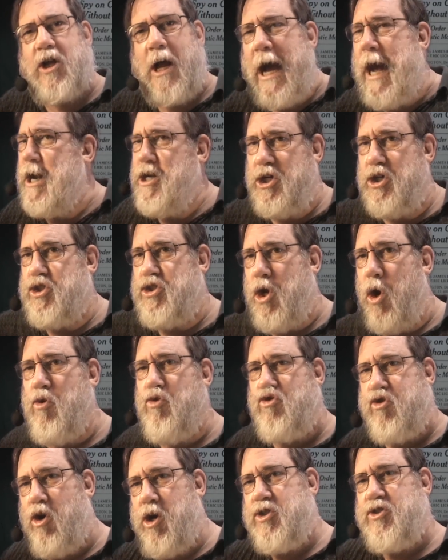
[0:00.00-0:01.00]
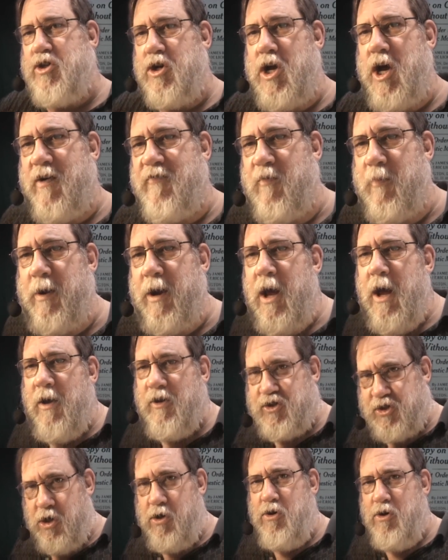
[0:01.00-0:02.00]
I just don't trust the government.
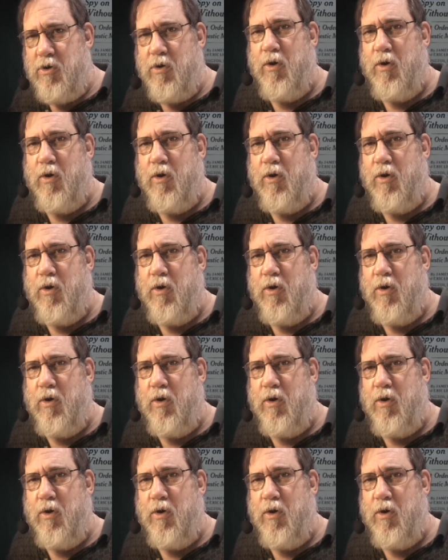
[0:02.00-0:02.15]
Sooner